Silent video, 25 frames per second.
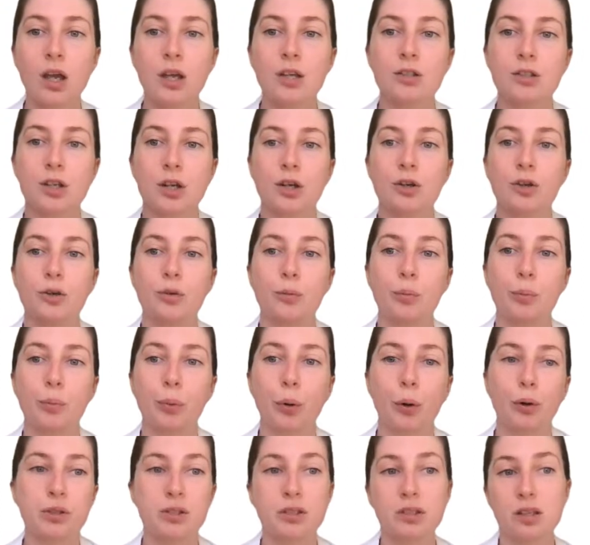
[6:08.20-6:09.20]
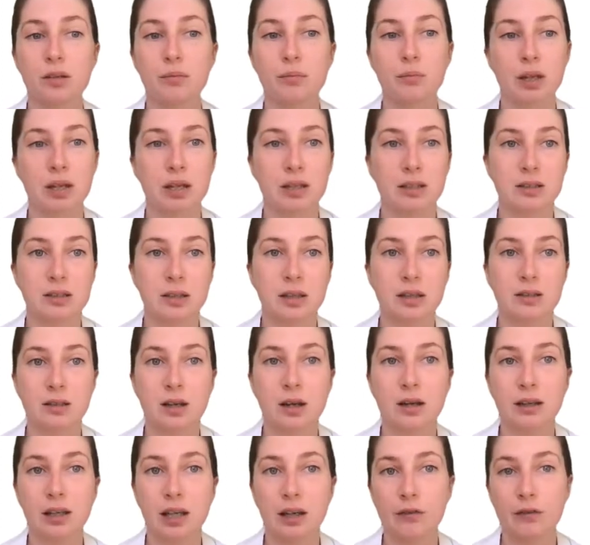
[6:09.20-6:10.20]
So Protestant ministers
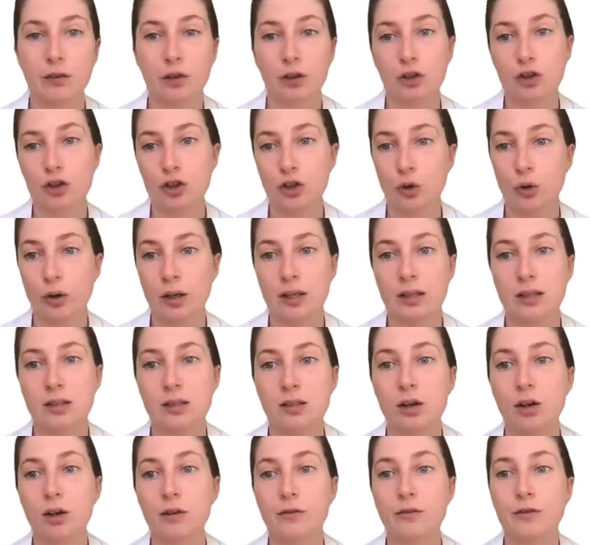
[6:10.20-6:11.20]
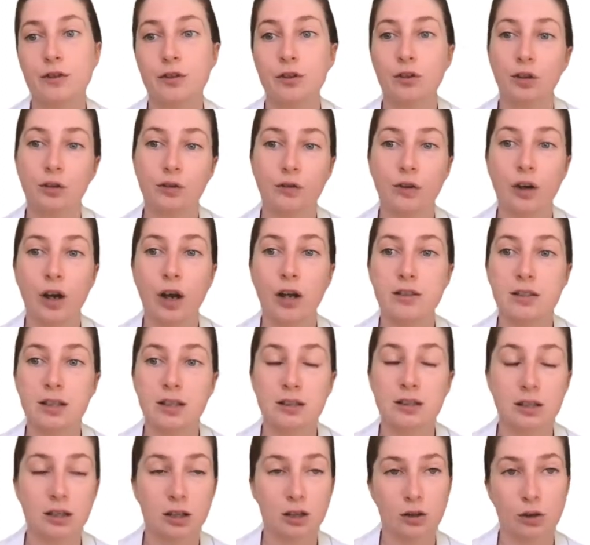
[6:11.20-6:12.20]
are given a choice of
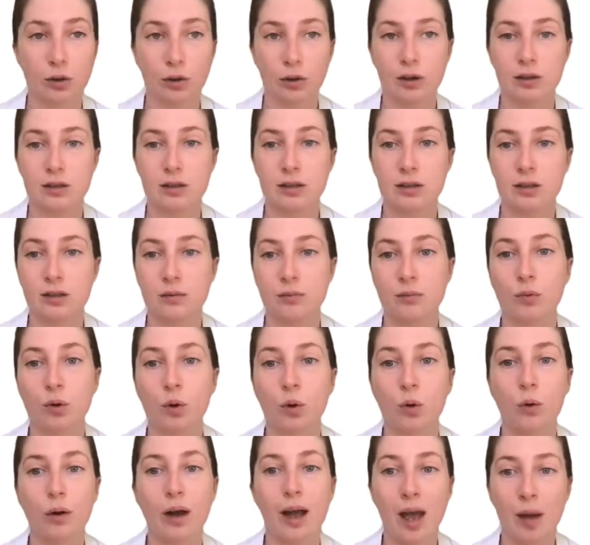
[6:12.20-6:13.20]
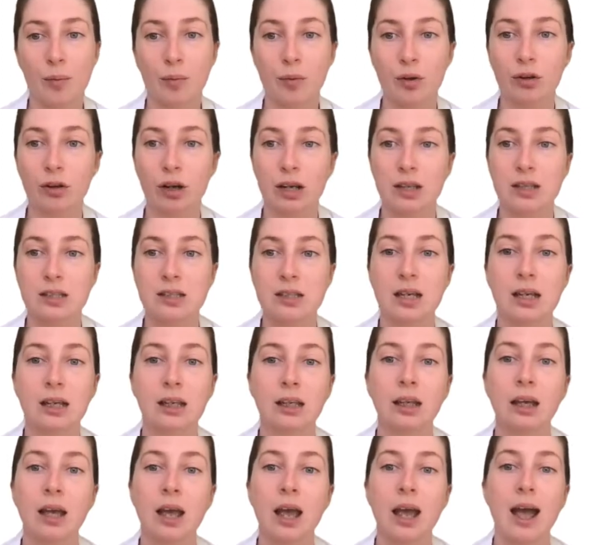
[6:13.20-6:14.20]
converting to Catholicism or
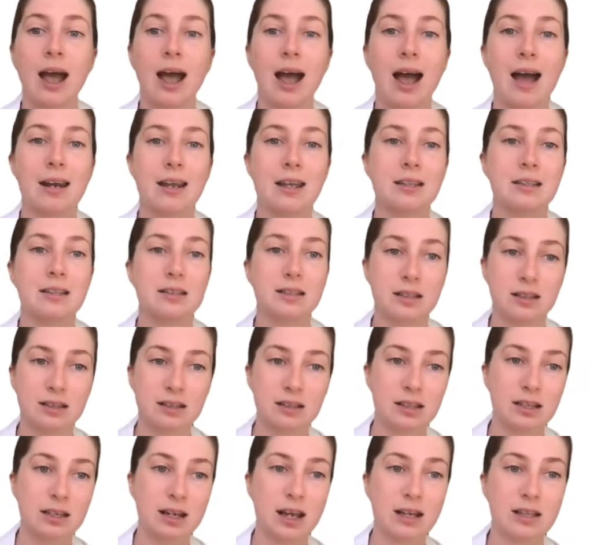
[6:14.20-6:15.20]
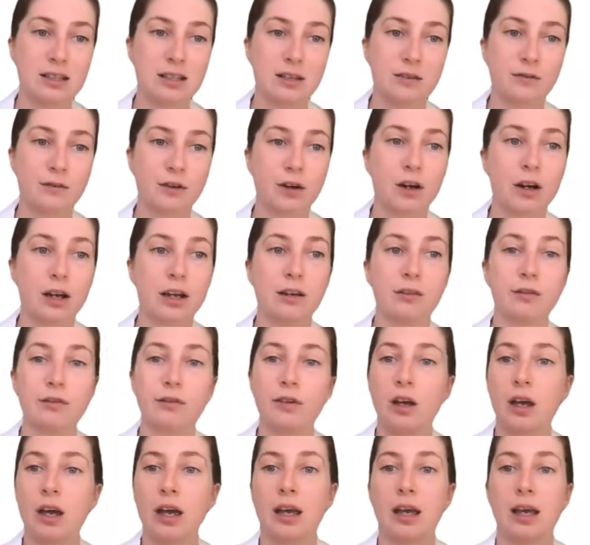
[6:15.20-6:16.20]
emigrating. And in 1685,
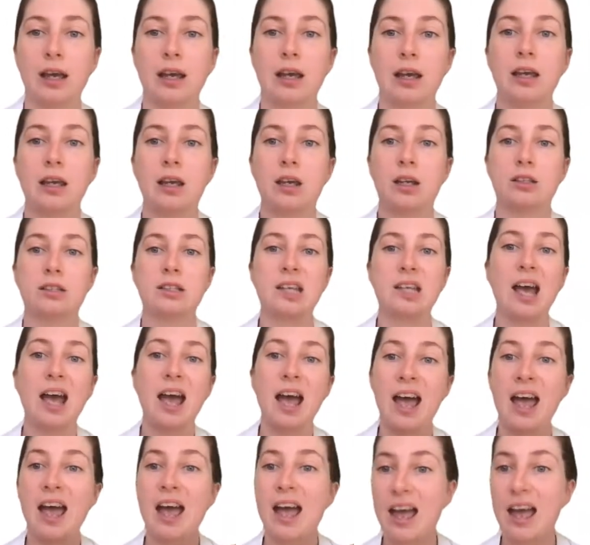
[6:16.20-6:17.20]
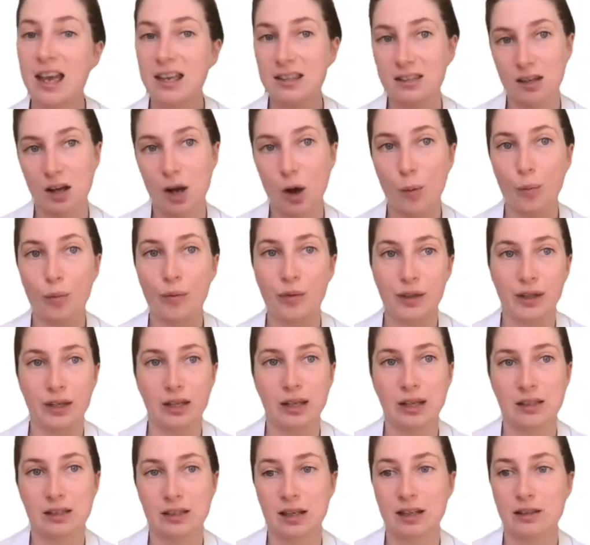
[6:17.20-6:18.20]
he tears up the
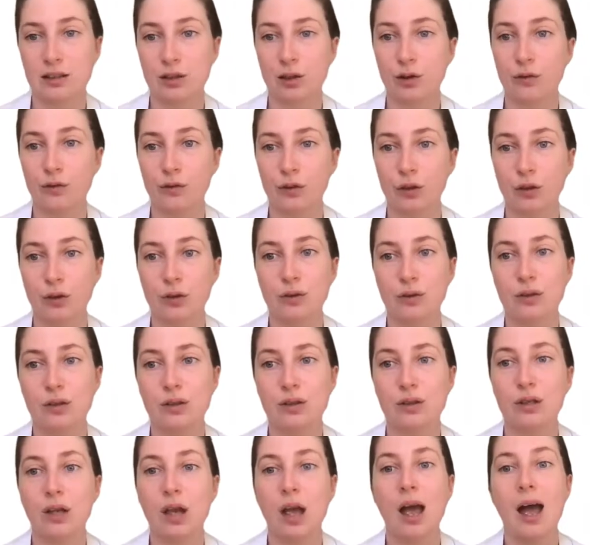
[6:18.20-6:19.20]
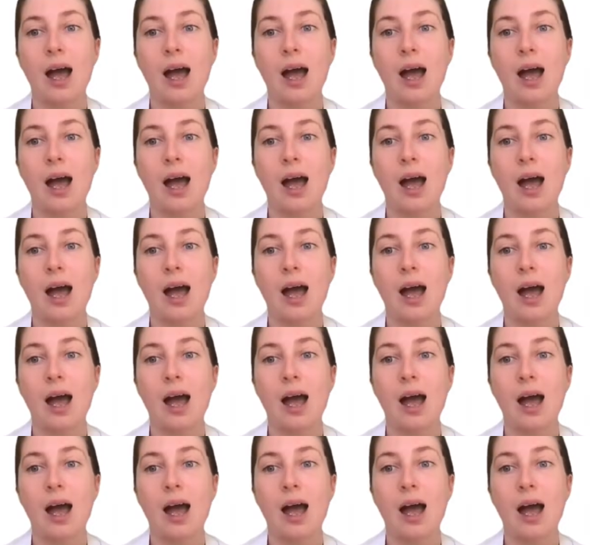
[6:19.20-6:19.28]
Edict of Nantes,